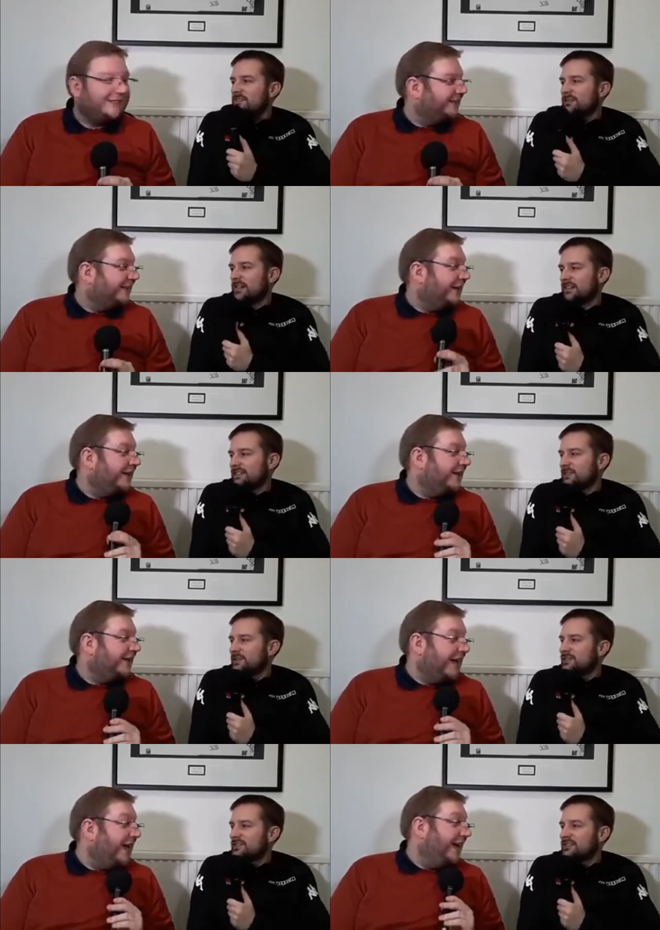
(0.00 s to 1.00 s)
Speaker 1: Dave. Right?
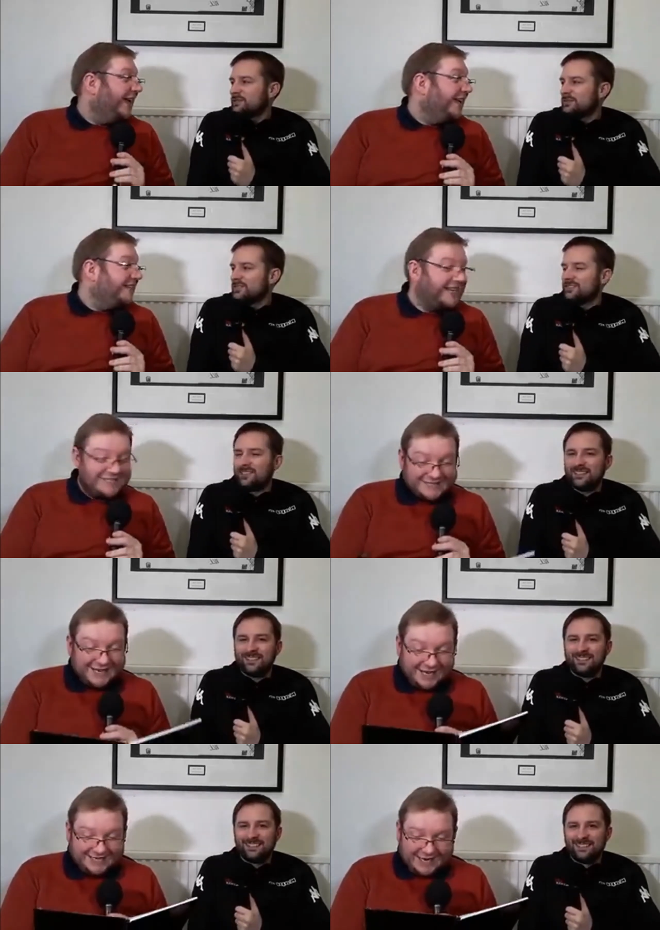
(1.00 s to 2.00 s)
yeah, it is,
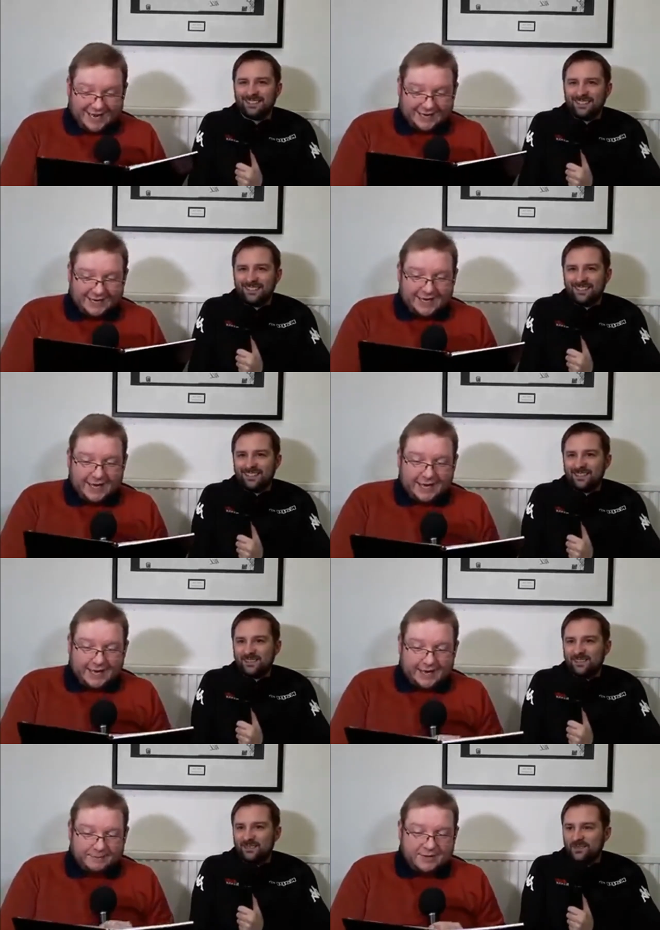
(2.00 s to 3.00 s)
it is. Yeah,
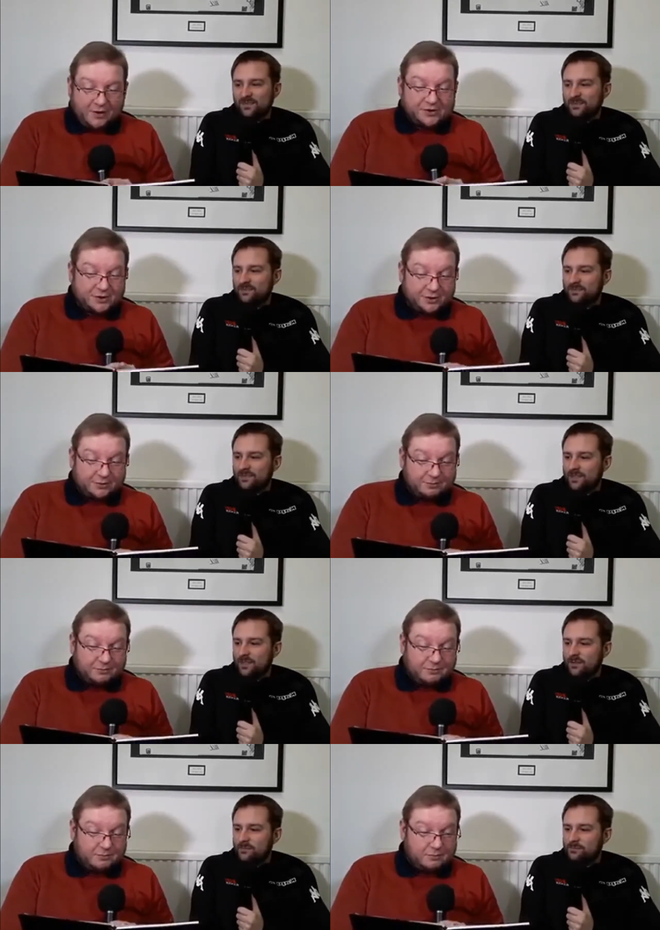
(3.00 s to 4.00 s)
um, they've
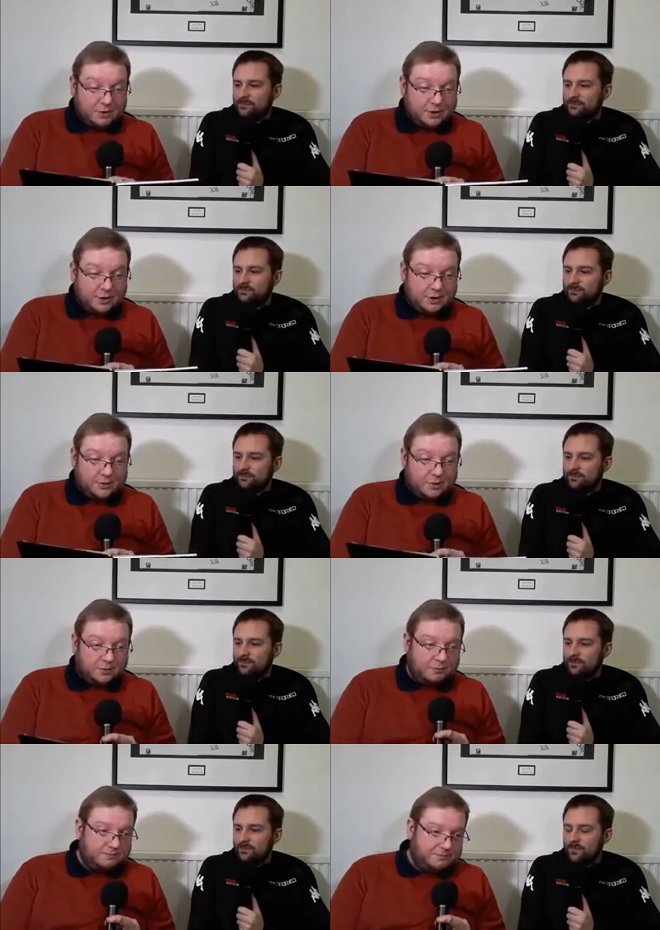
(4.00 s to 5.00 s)
also uh,
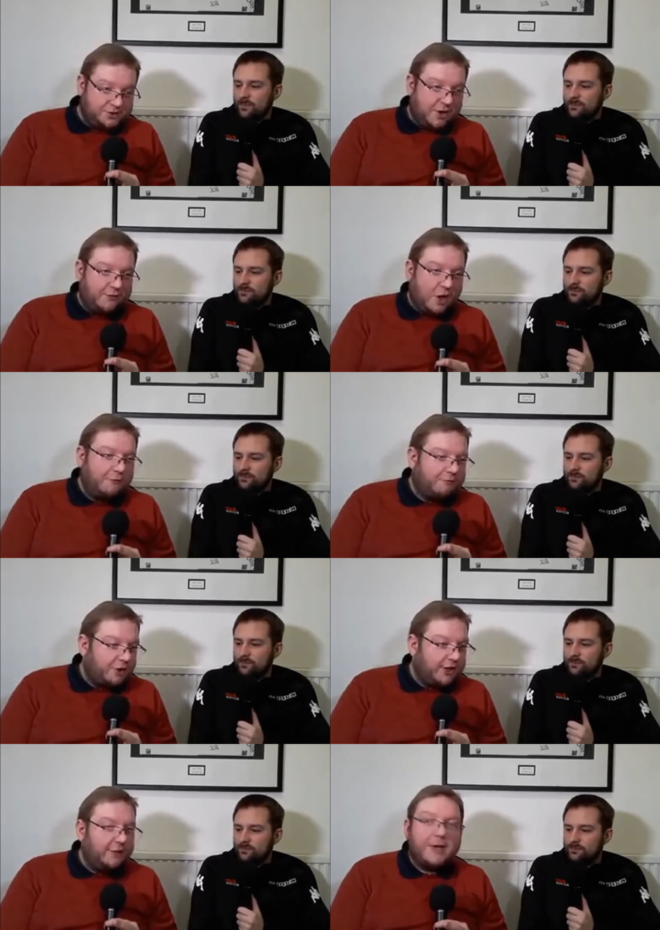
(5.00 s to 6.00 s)
sort of gone
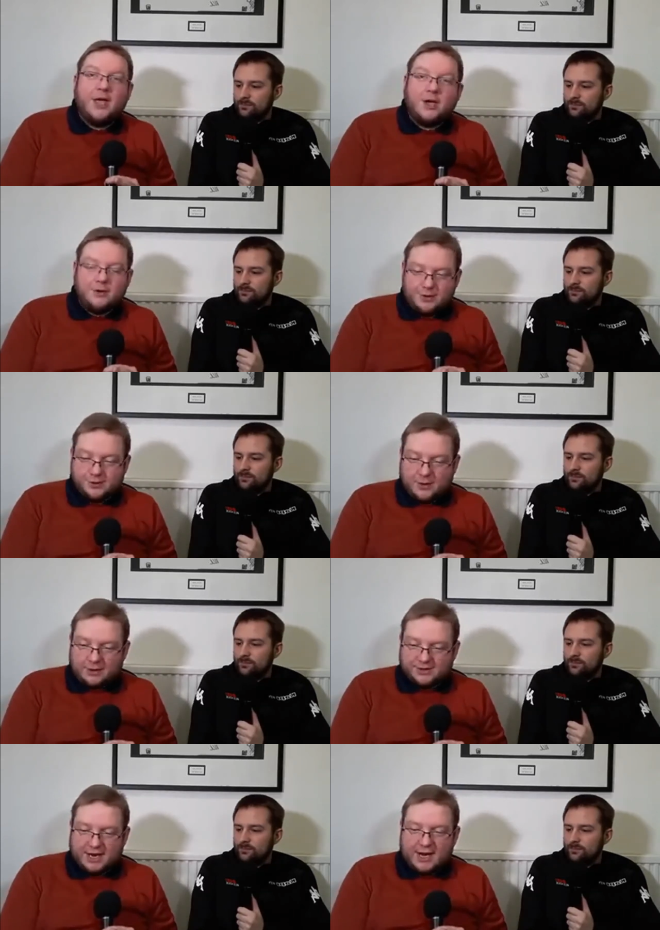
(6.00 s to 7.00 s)
for a little bit of youth as
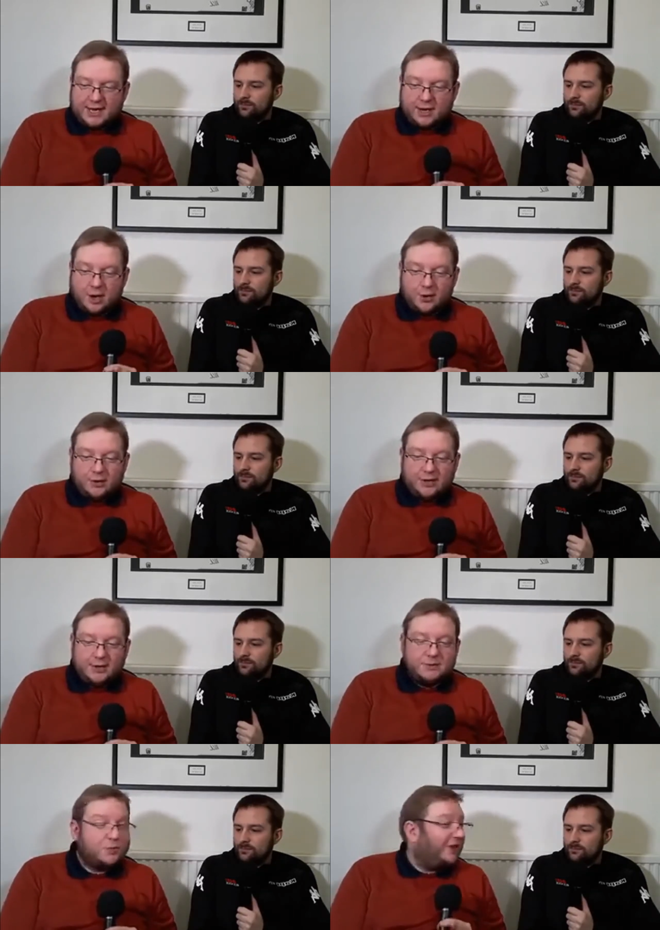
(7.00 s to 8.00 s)
well, signing Connor
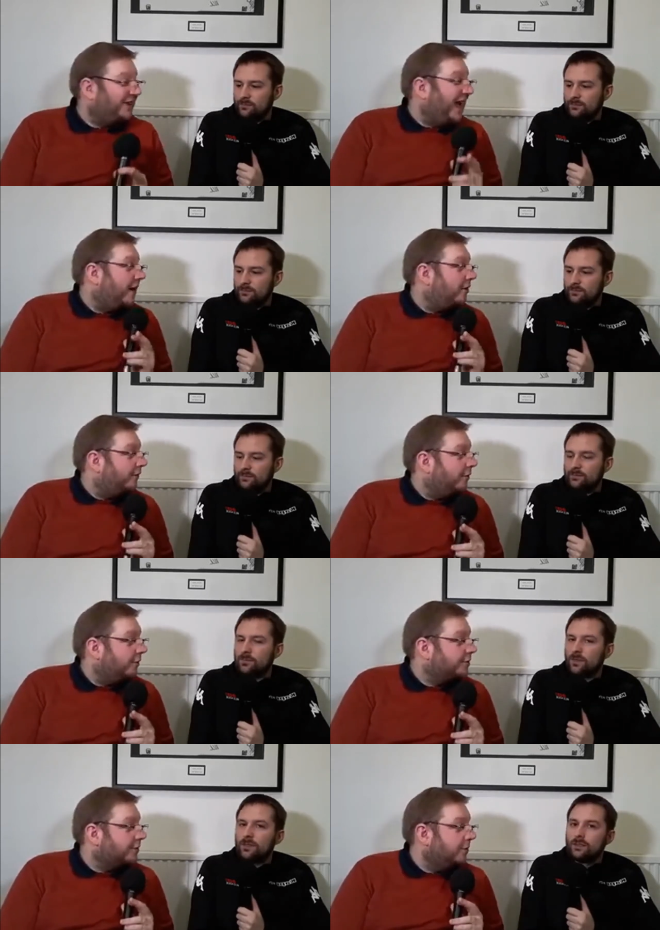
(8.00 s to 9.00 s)
Williams, Will Dagger, of
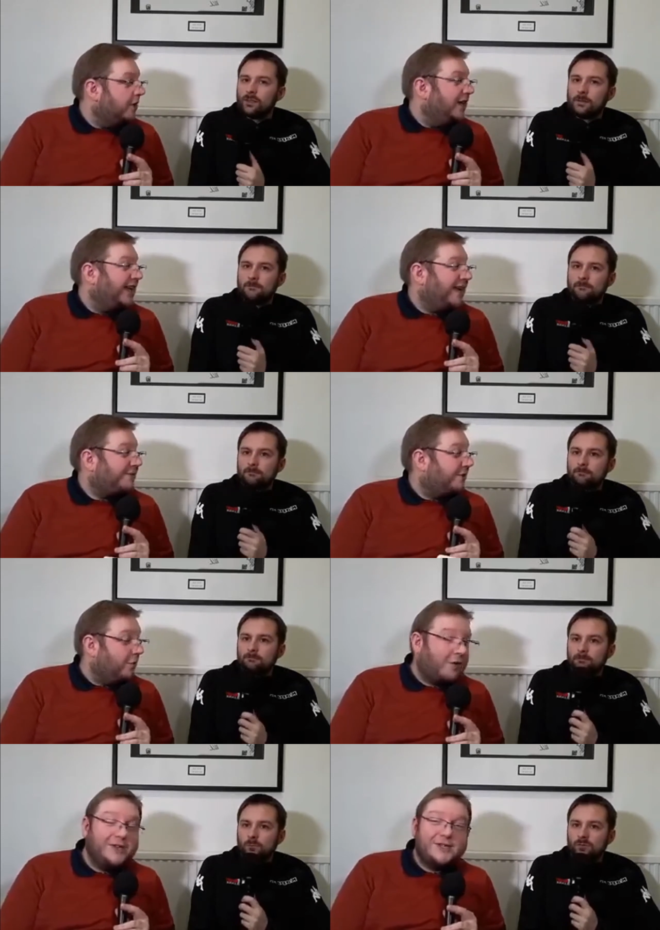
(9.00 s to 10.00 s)
course, who came
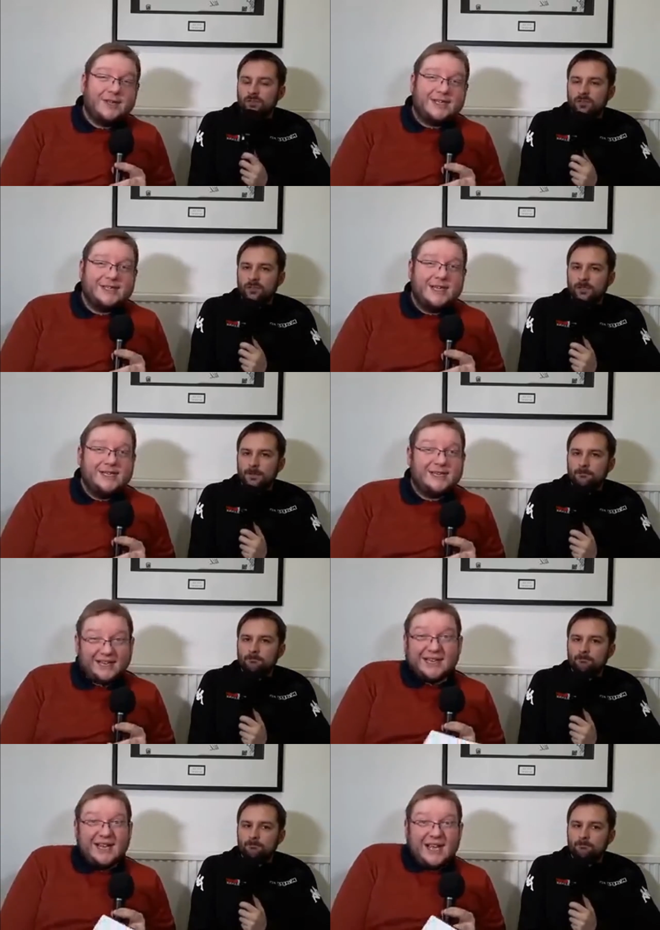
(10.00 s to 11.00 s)
through at Warrington last yeah.
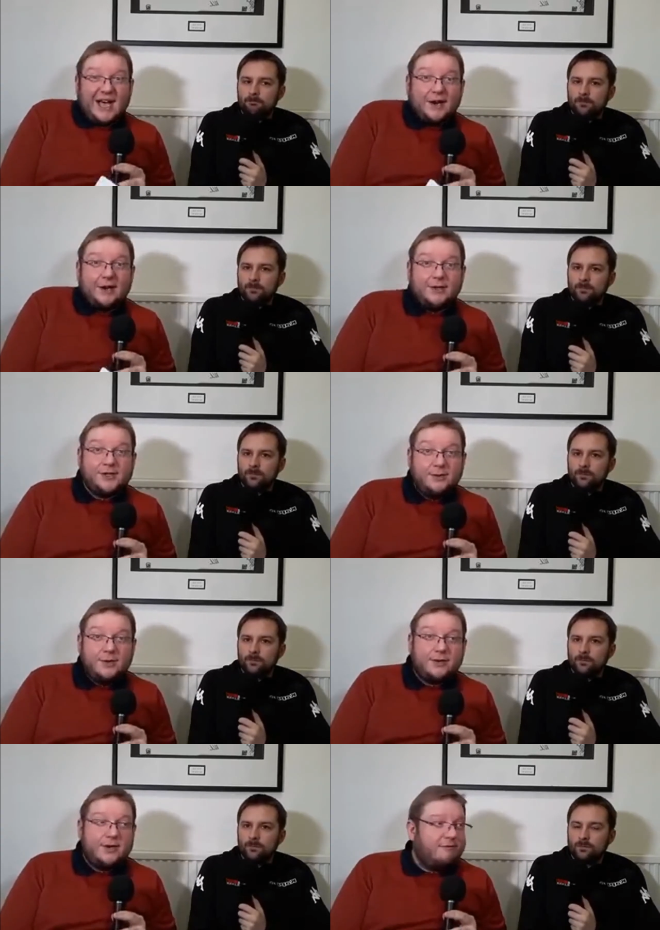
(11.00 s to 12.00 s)
season, had, had
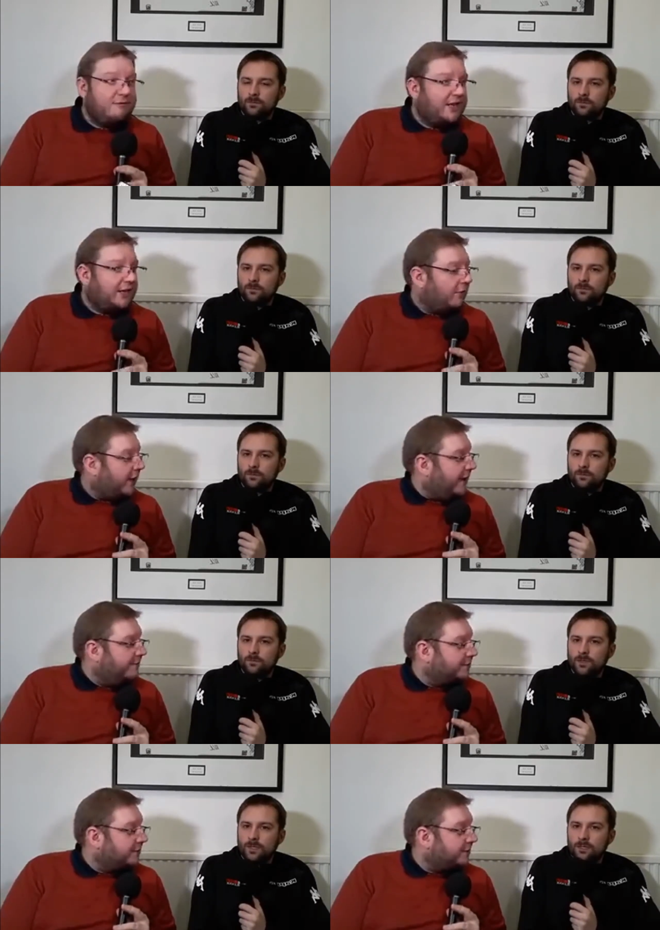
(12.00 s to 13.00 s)
two or three really good
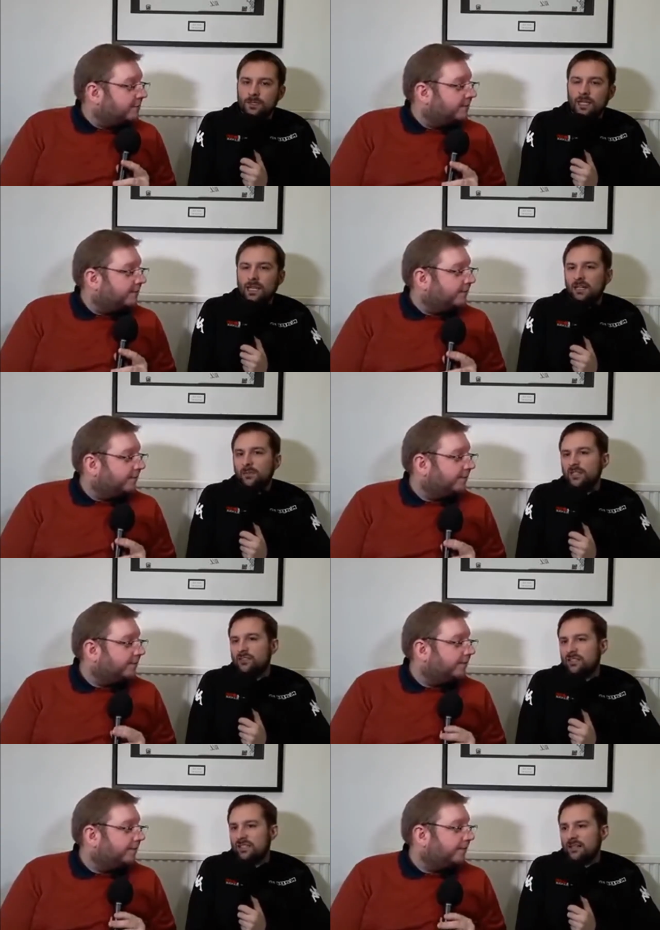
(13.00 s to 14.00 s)
games.
Speaker 2: Yeah, and it'd be
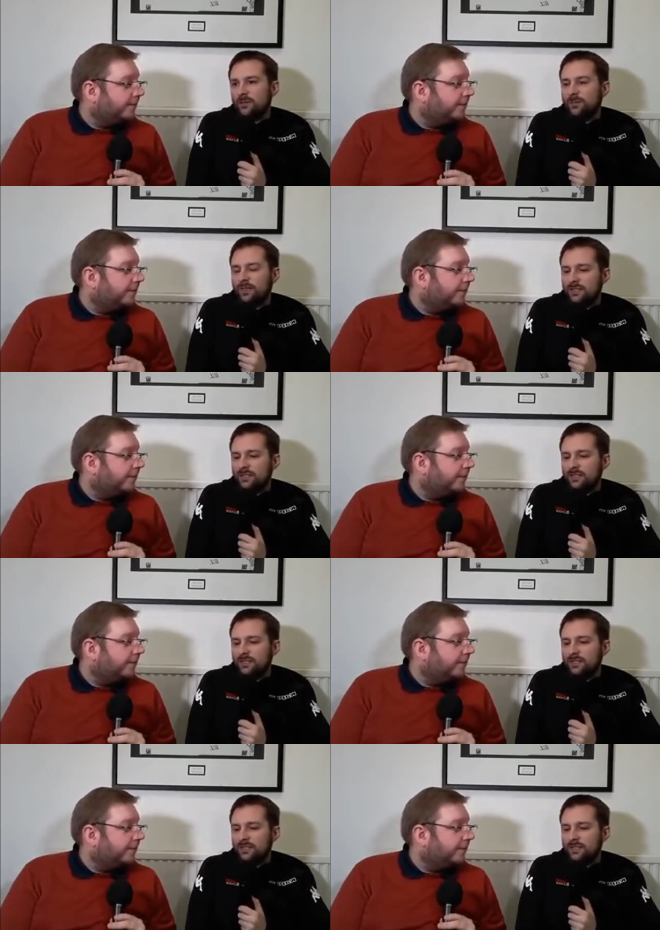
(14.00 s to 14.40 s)
interesting to see how